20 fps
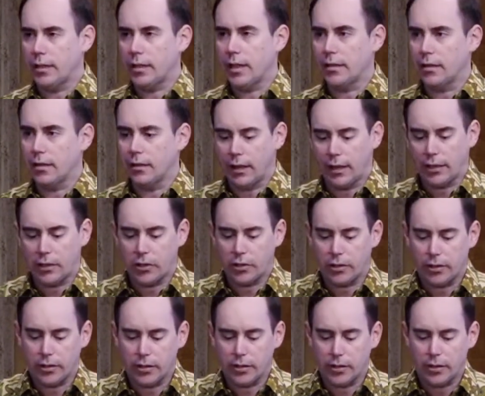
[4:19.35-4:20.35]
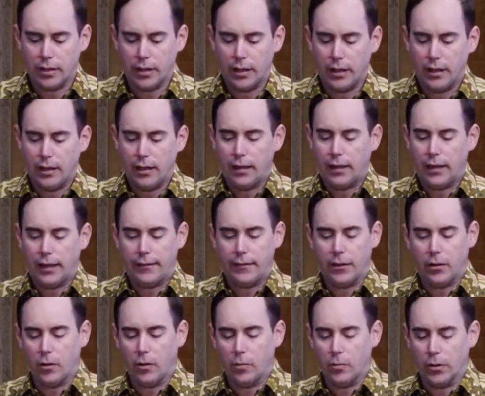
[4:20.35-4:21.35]
as the lectures and the
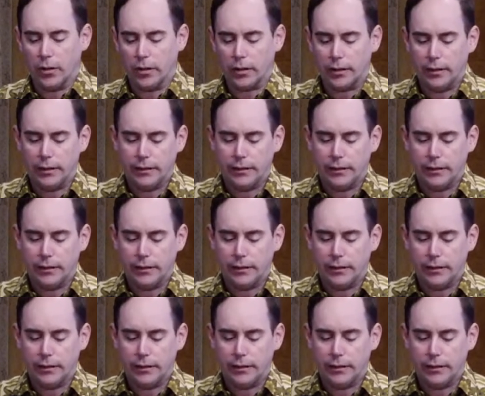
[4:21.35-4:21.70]
homework.